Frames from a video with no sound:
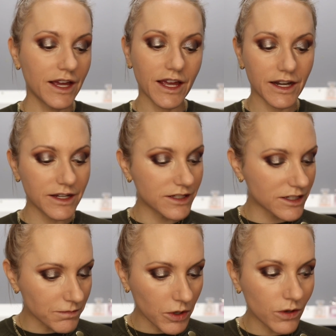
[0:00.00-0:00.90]
it is
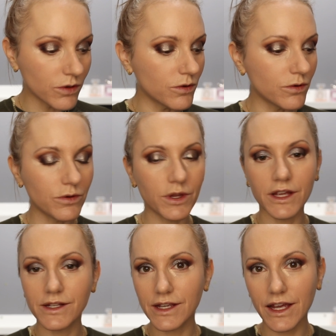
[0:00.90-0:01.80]
smooth,
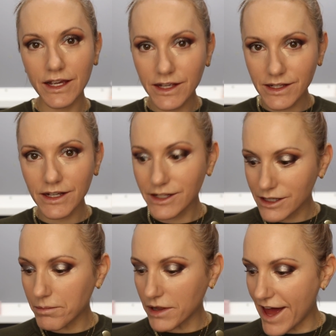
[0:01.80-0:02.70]
it's easy
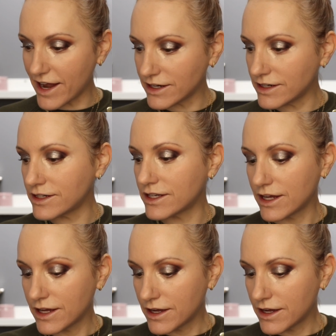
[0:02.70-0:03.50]
to blend.